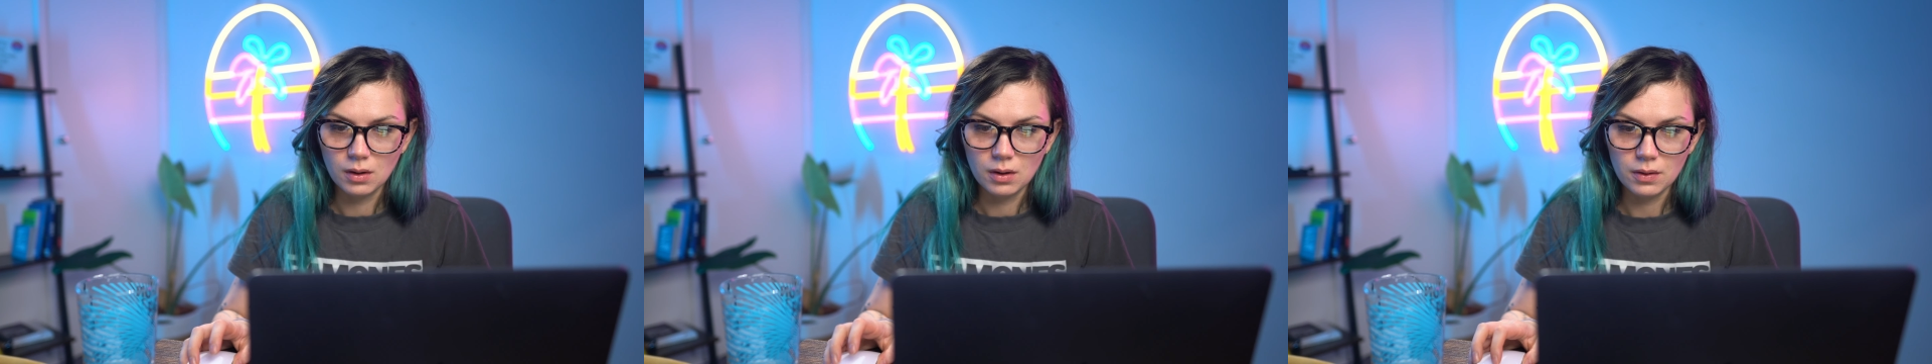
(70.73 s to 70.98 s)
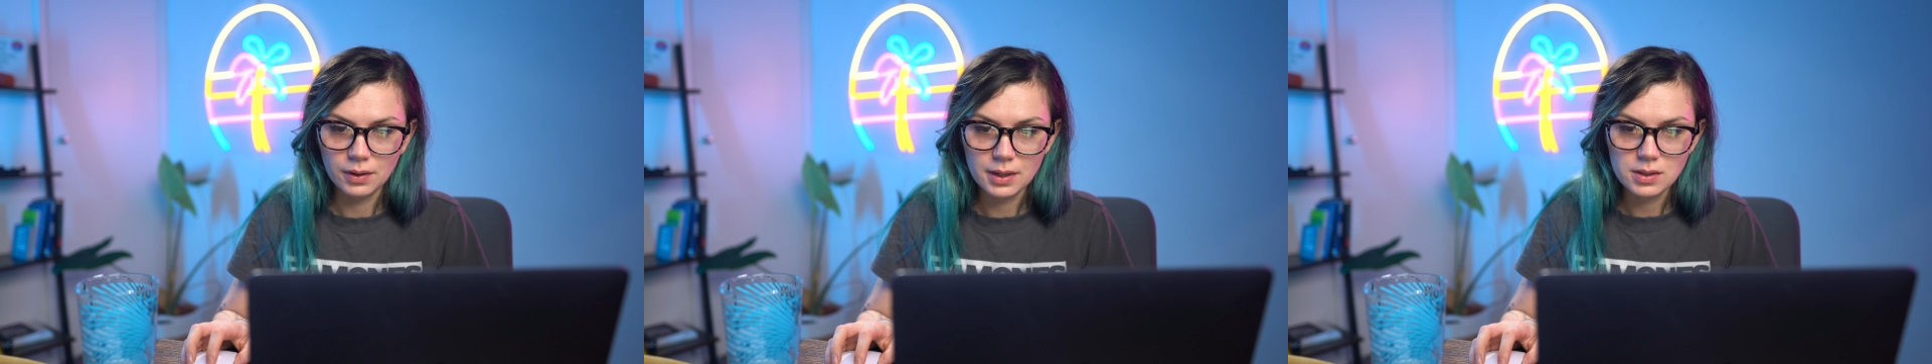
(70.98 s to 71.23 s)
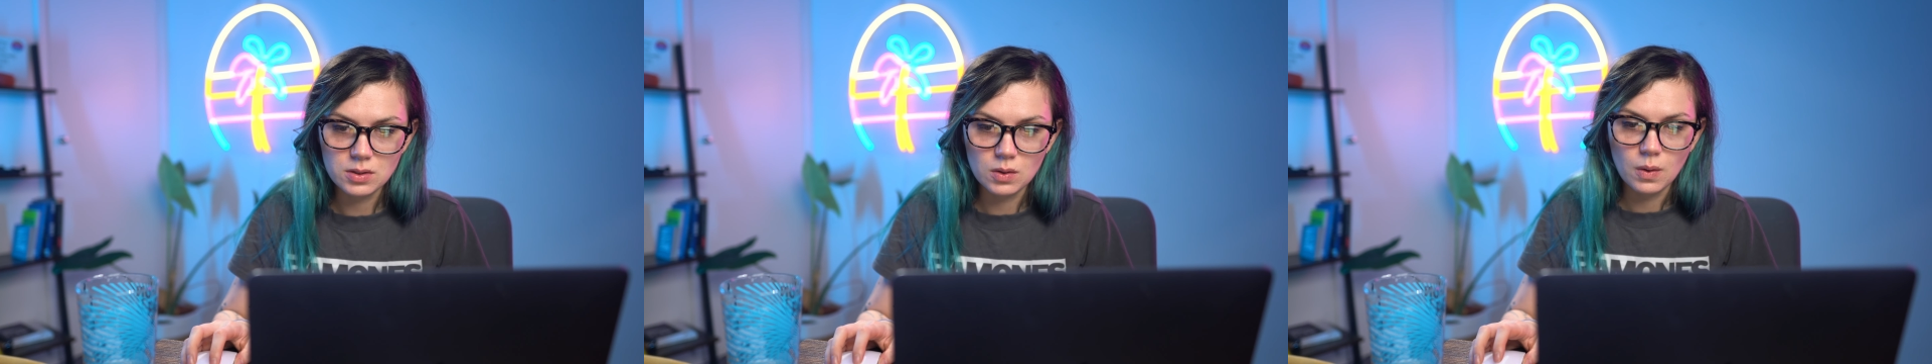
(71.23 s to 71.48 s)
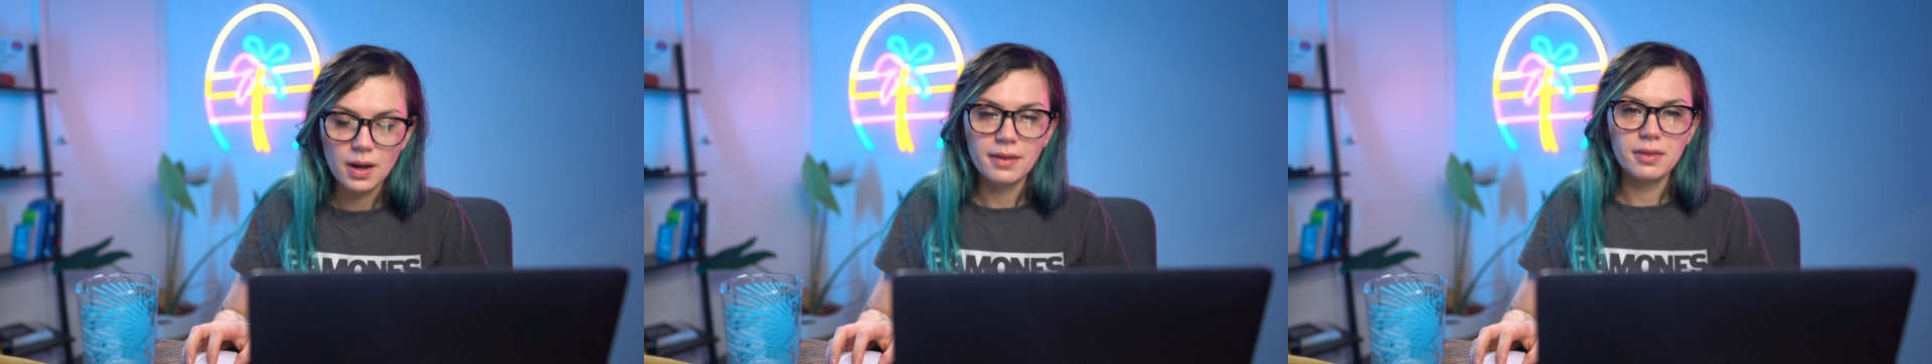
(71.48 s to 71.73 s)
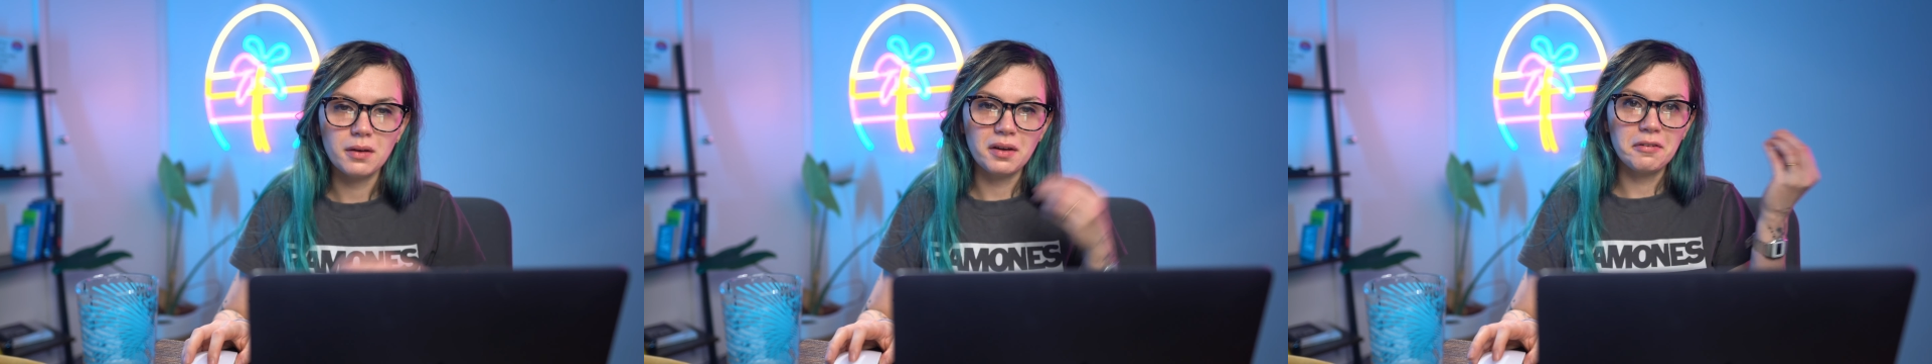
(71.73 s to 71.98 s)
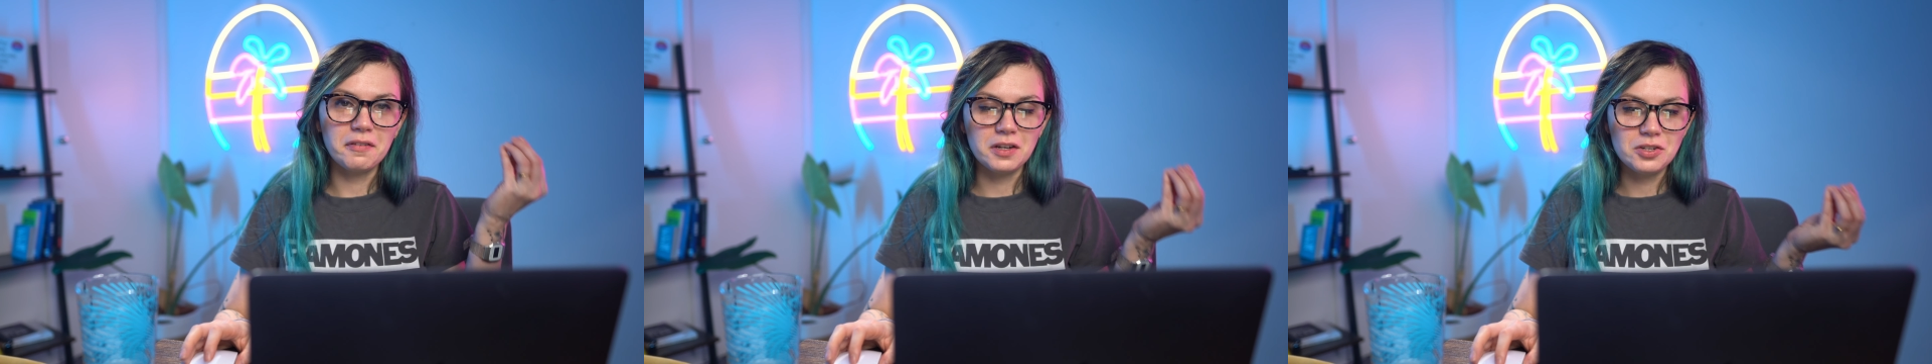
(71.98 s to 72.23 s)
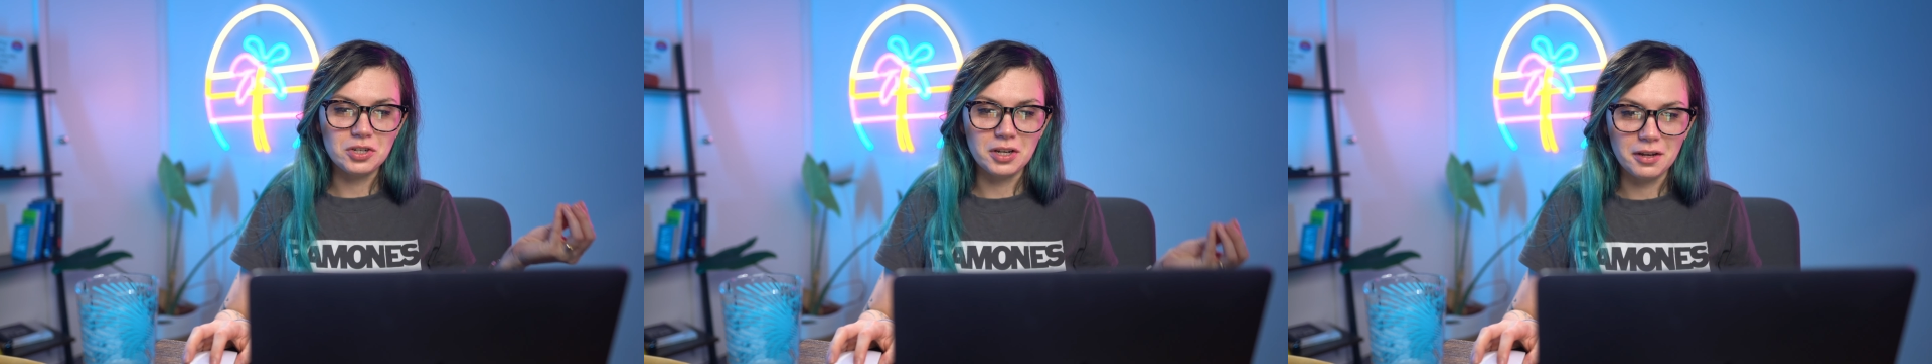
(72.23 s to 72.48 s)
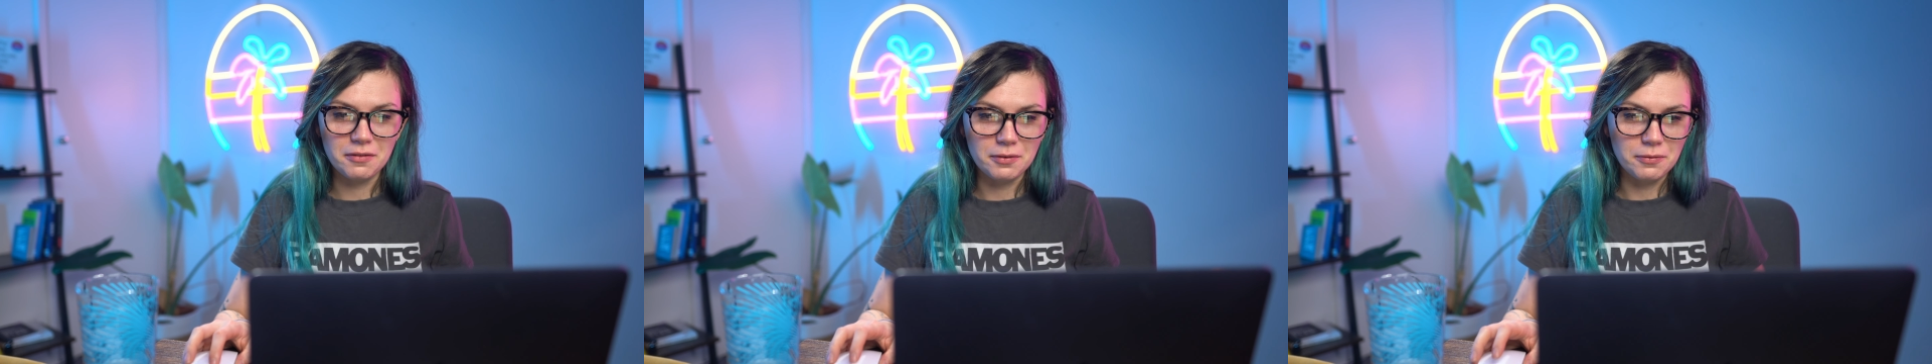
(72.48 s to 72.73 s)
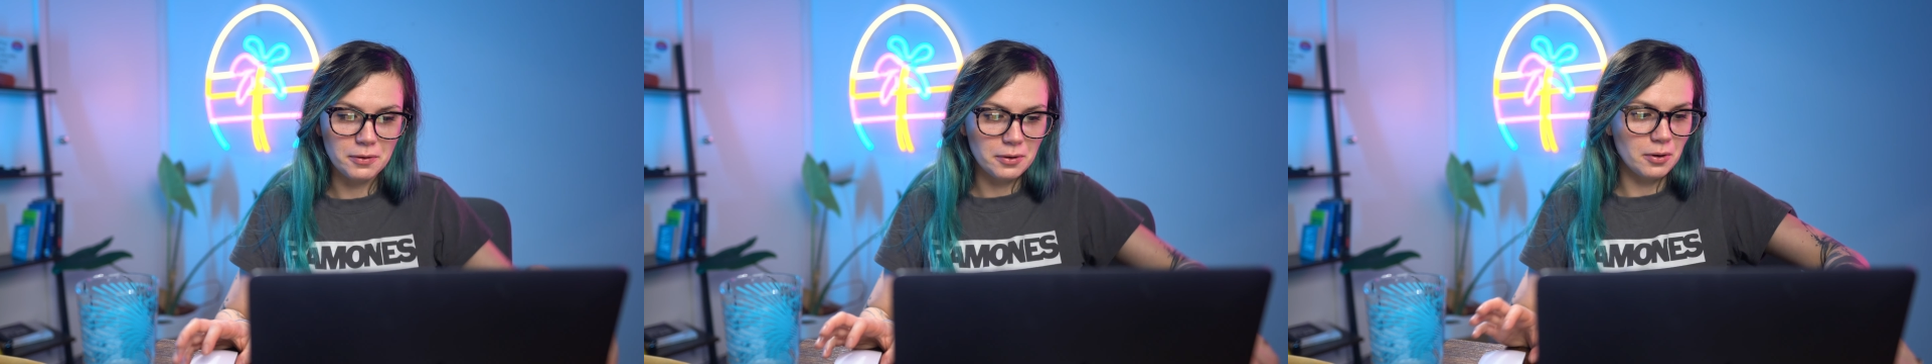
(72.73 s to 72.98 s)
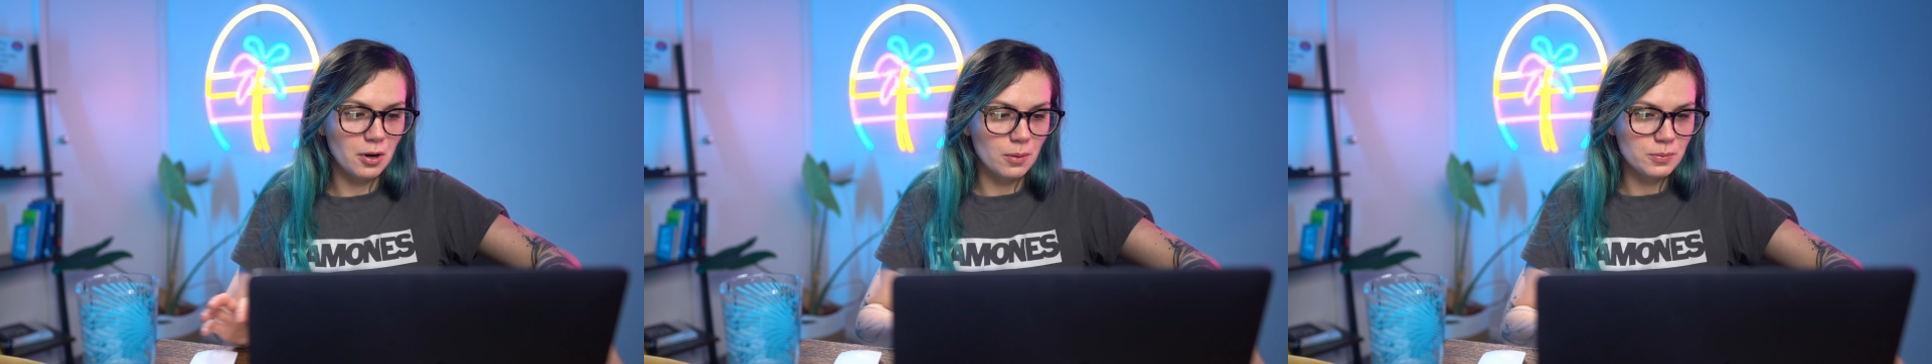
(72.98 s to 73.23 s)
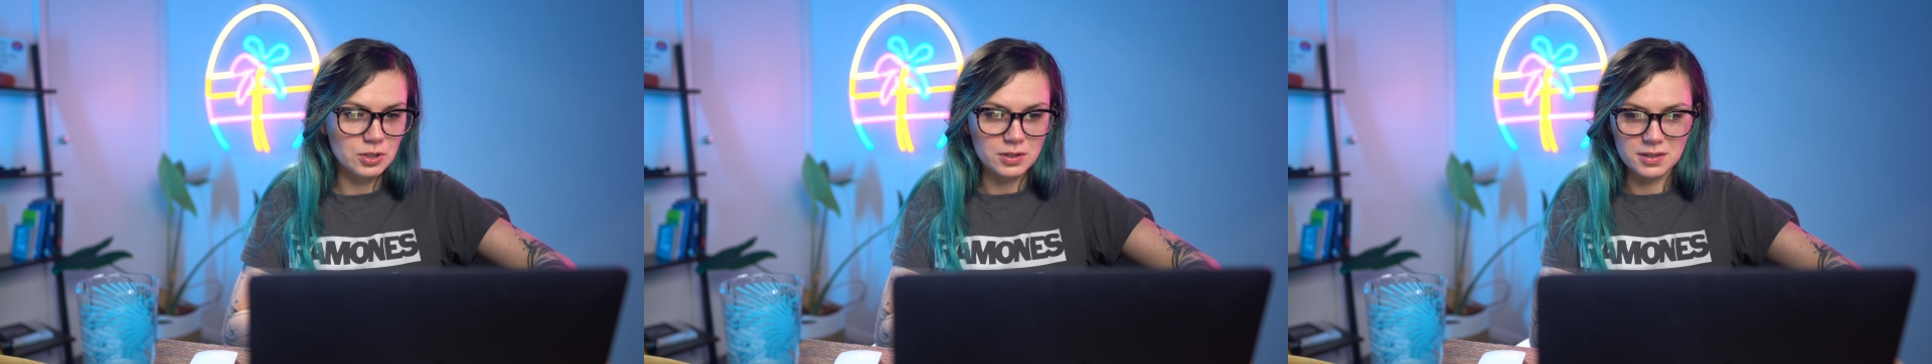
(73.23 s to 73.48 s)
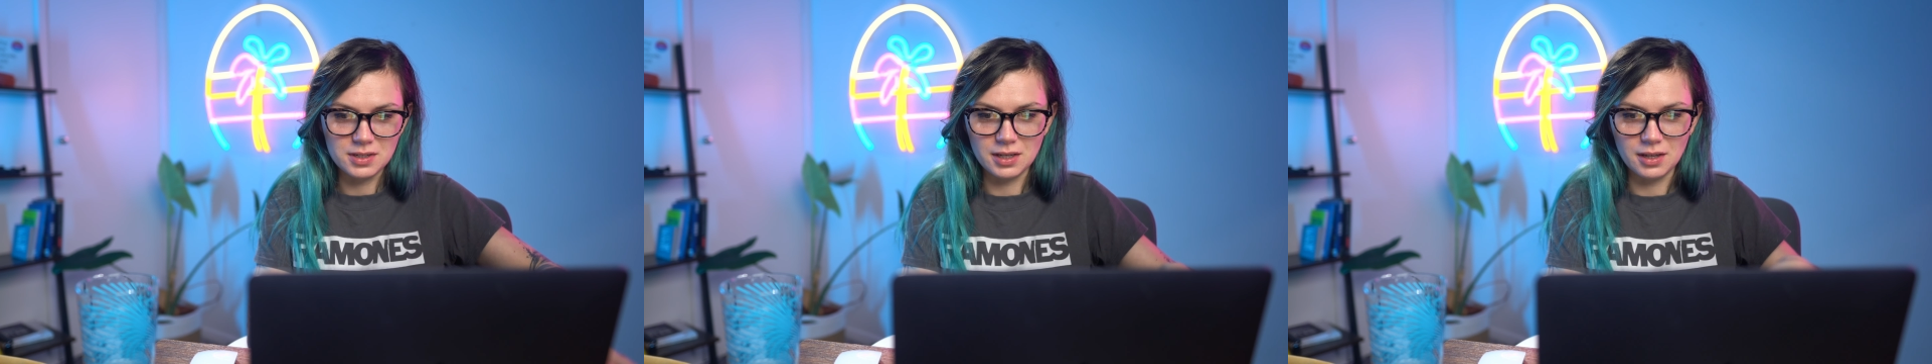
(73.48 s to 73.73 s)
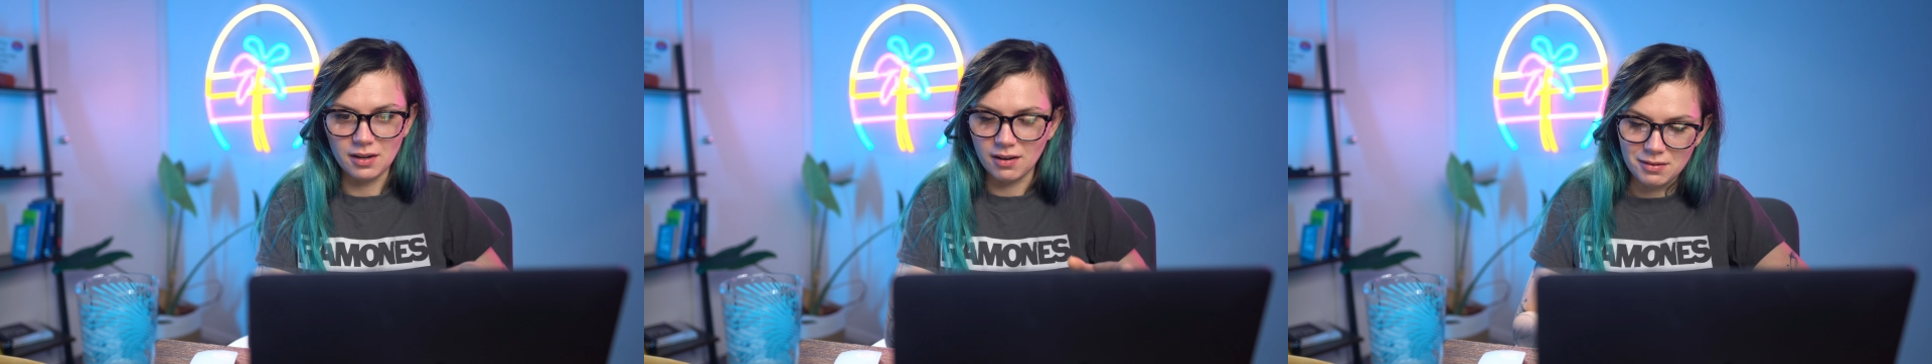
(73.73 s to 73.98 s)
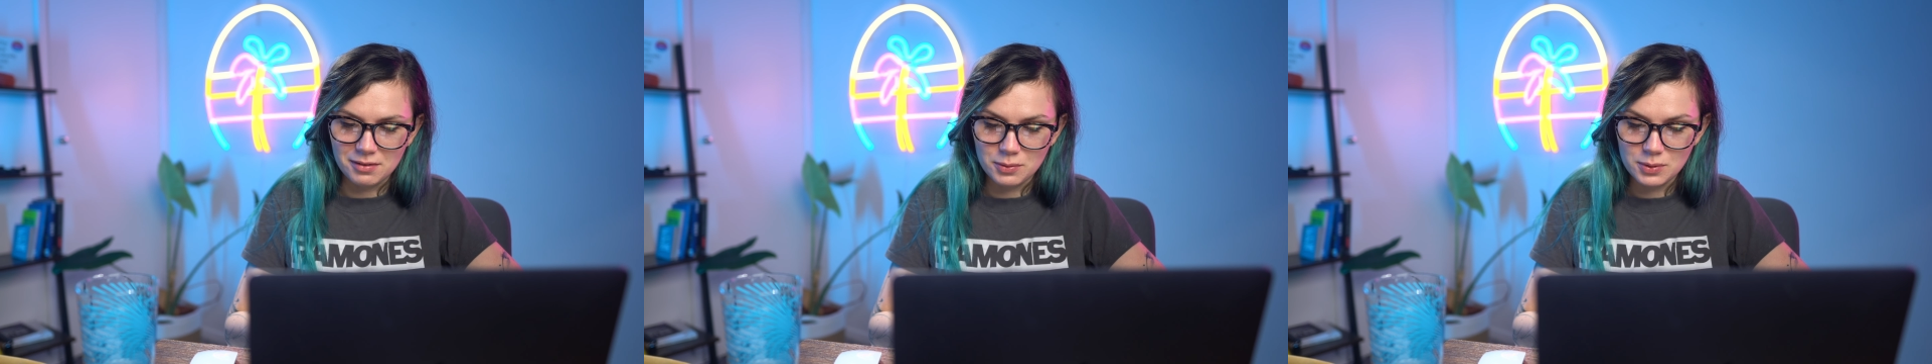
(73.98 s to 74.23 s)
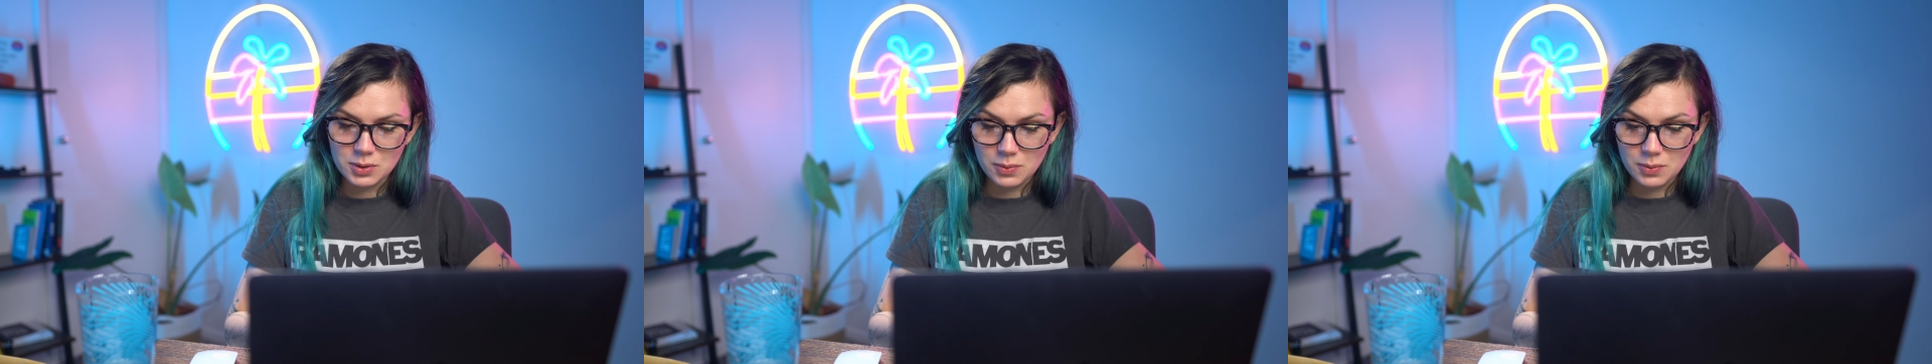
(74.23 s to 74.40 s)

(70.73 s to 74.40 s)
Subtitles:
Okay, so I think I finished. I have 4 options here. It was quite